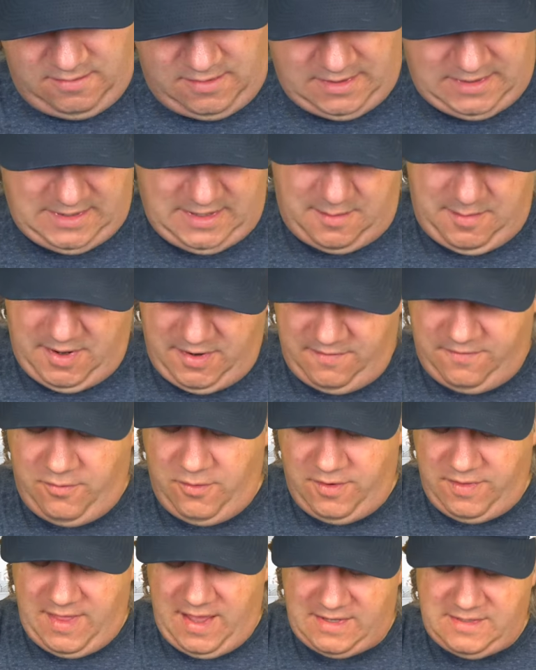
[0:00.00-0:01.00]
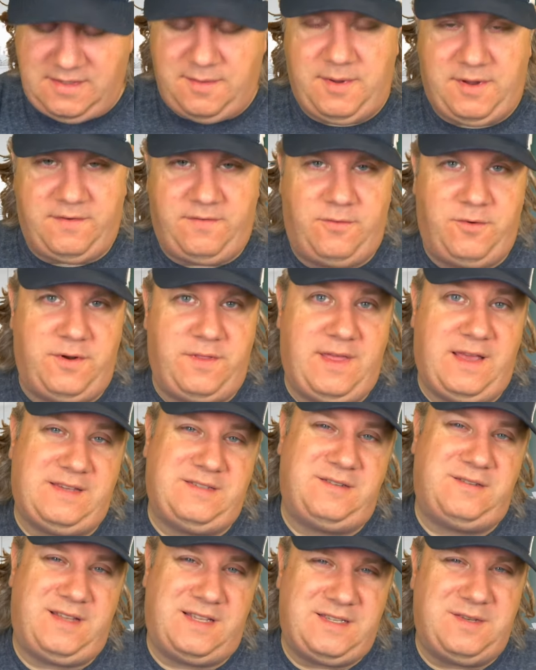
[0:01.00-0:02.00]
did they make a four thousand? They make a four
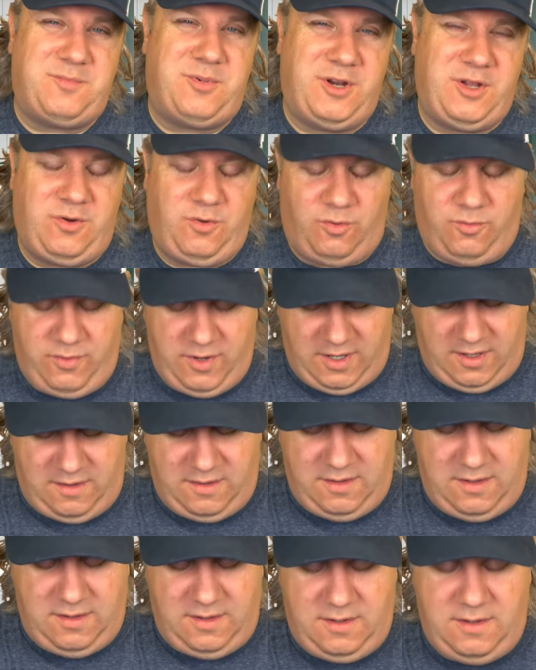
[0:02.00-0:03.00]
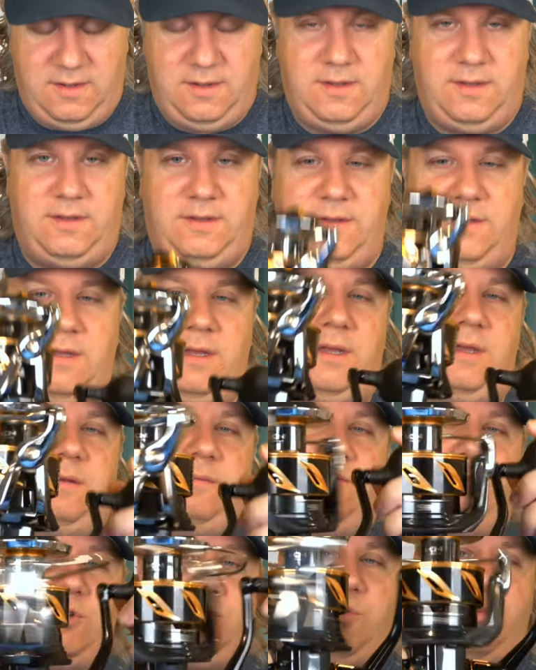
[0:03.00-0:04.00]
thousand. That's a pretty cool reel. Uh,
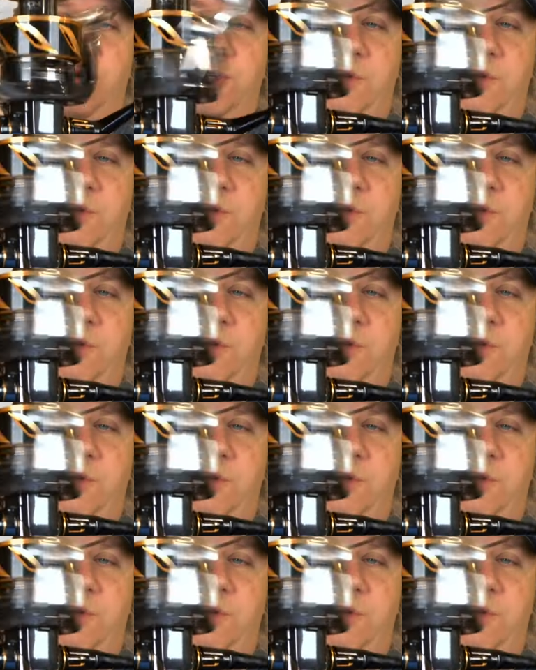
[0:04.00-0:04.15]
which one would